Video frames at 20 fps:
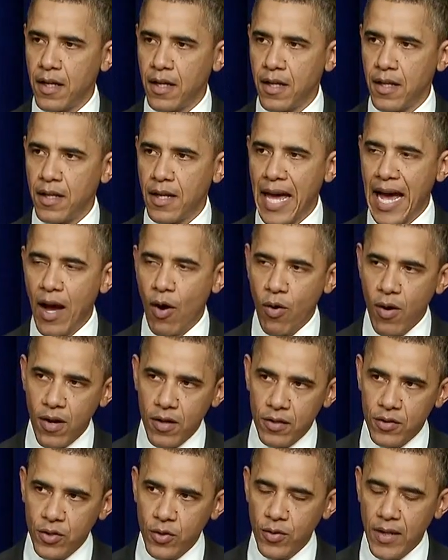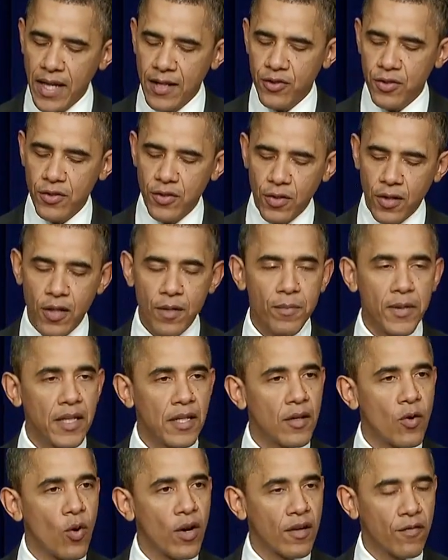now our two nations are going to be
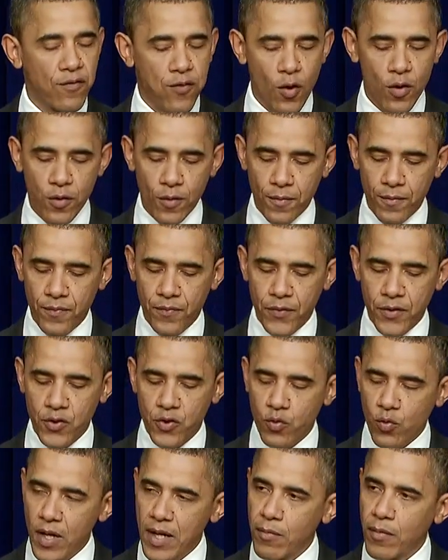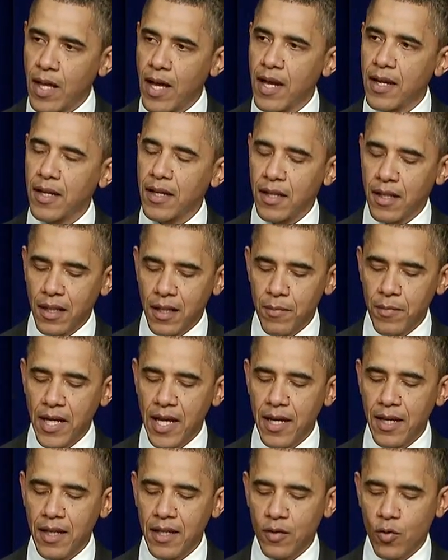going further streamlining,
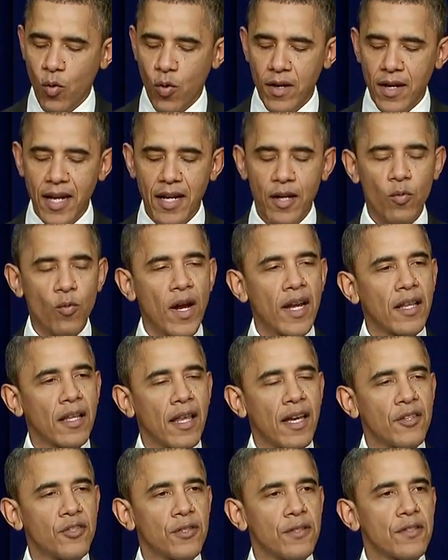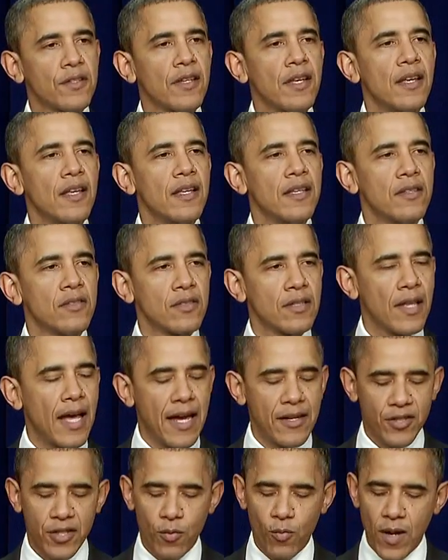eliminating, and coordinating regulations,
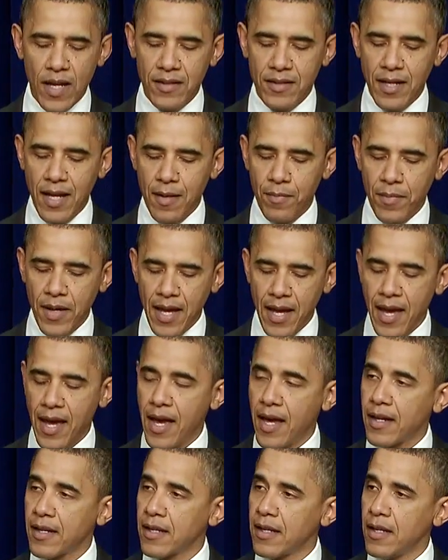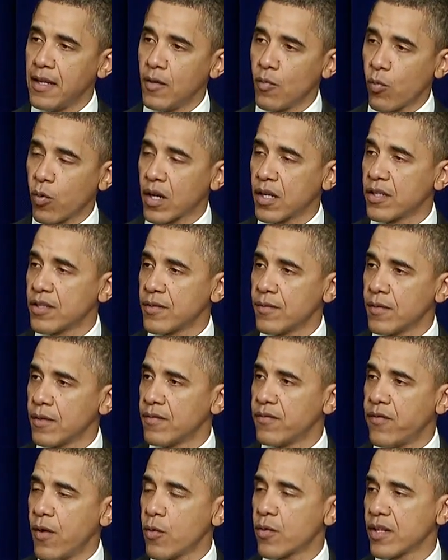slashing red tape, and we're going to
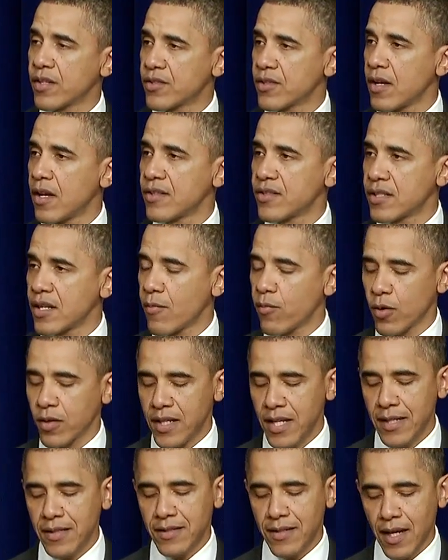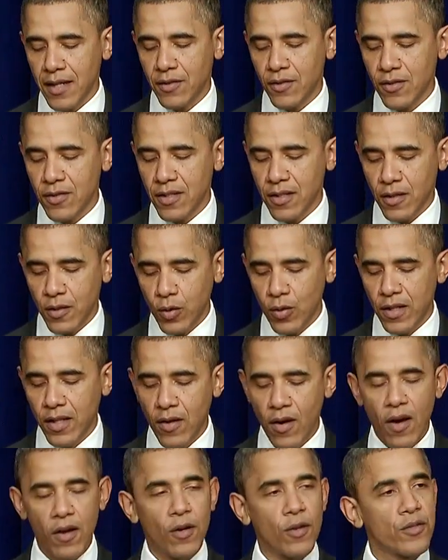focus on several key sectors, including
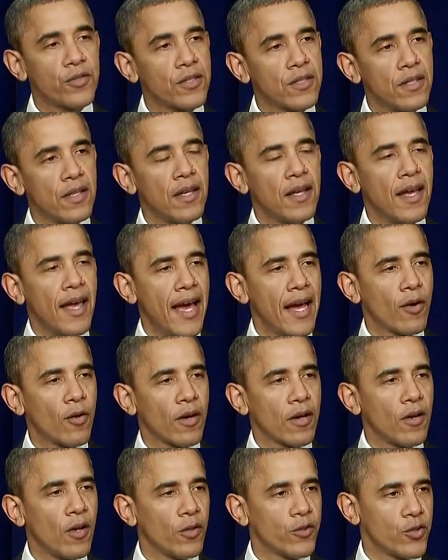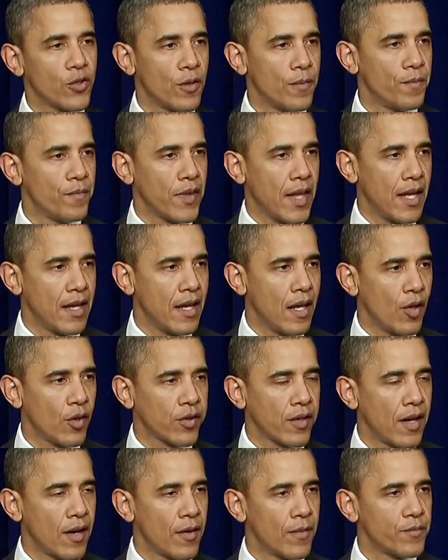autos, agriculture, and
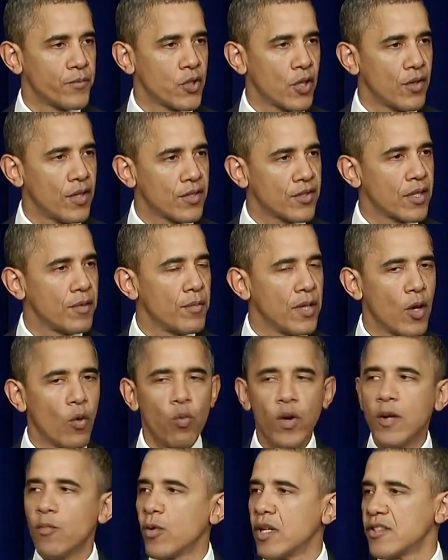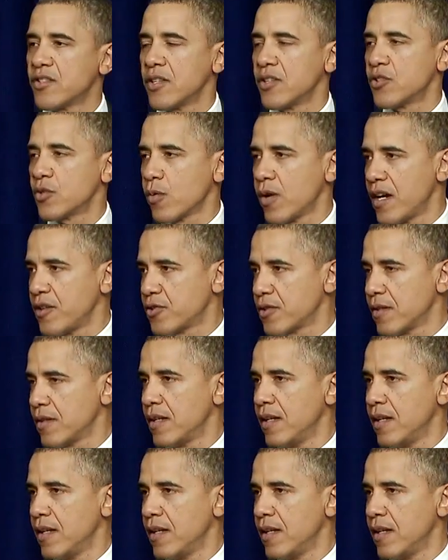healthcare. So this can be a win-win situation